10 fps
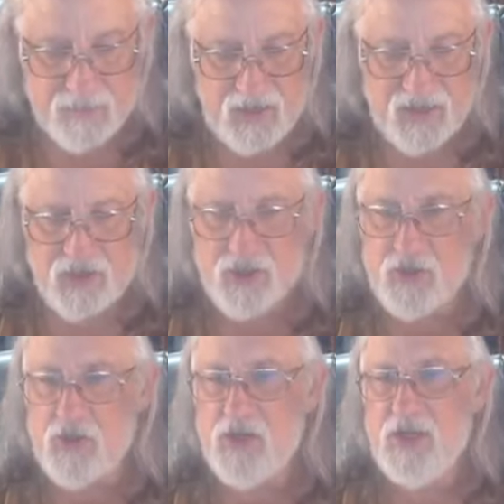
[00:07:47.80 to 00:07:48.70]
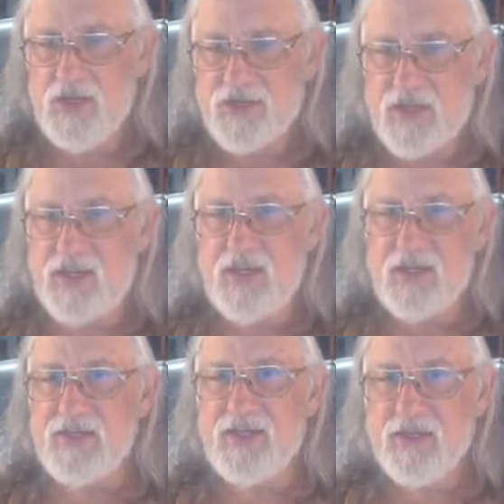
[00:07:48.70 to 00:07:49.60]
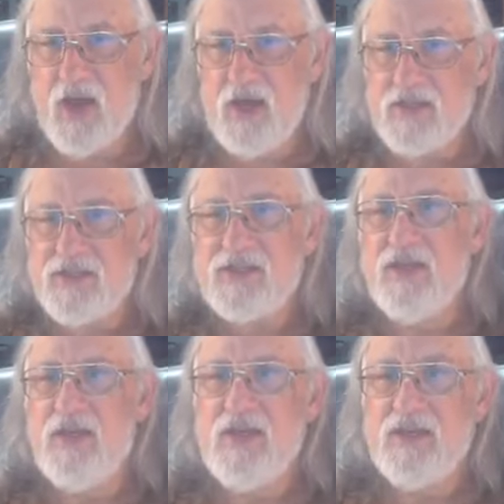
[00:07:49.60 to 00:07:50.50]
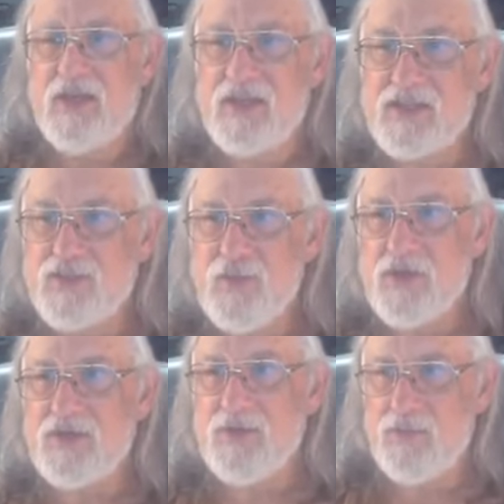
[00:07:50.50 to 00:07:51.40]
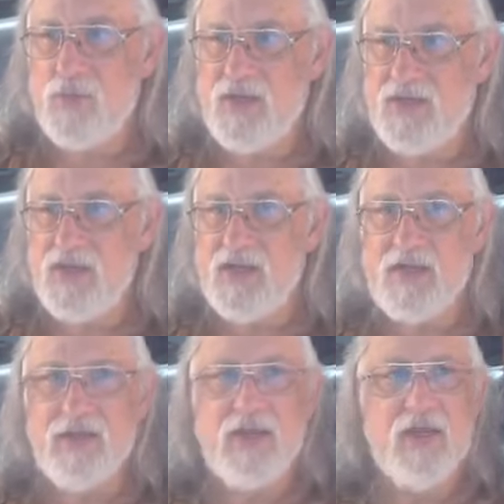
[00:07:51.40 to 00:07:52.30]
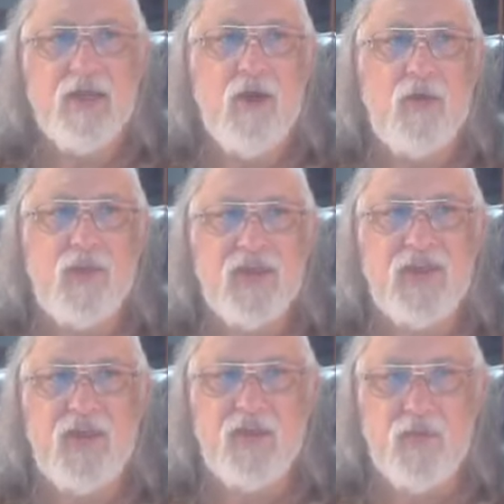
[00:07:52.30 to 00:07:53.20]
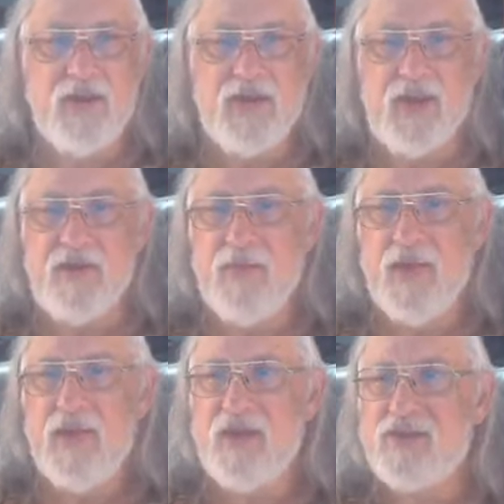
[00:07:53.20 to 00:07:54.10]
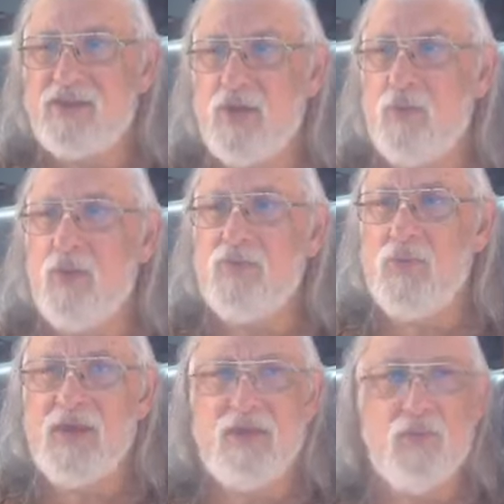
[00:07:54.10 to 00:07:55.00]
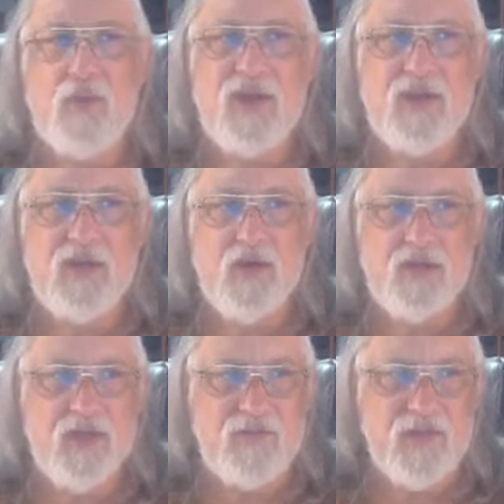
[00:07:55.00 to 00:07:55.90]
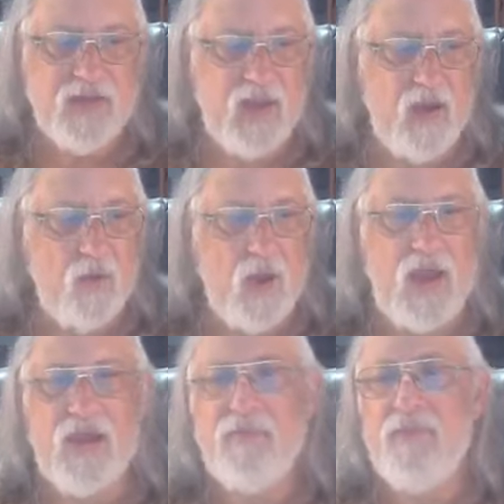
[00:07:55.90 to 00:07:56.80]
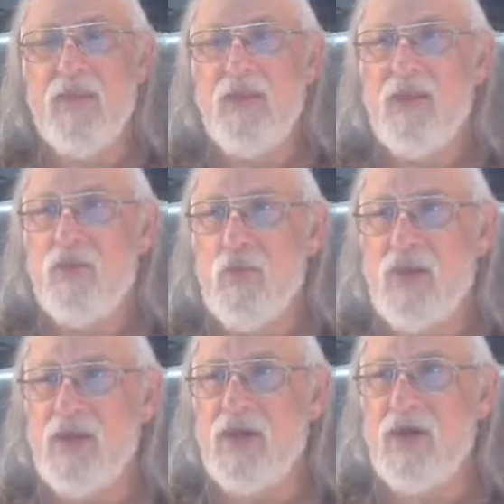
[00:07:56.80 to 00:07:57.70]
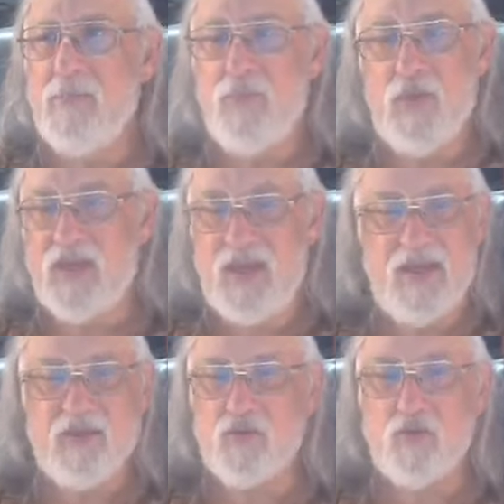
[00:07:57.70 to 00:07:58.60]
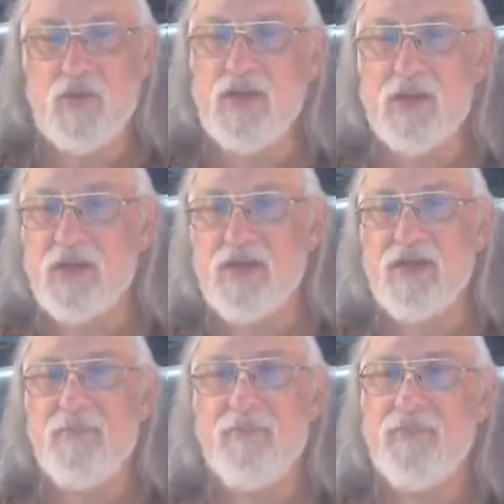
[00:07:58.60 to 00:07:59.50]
to make sure the kid, us, gets what we need or we think we need. And so when we, we are living that way, we, um, we can't really,